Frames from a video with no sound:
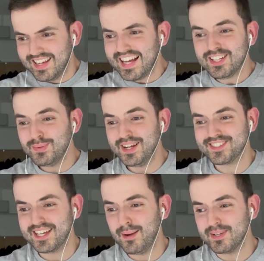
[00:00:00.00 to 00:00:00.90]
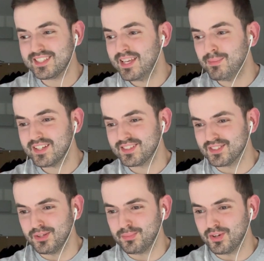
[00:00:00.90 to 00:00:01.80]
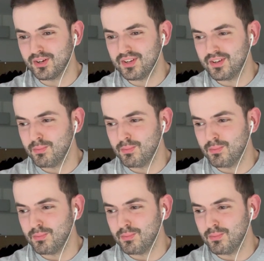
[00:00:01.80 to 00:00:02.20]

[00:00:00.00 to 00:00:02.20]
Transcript: Catch Me Outside by Ski Master Slump got it at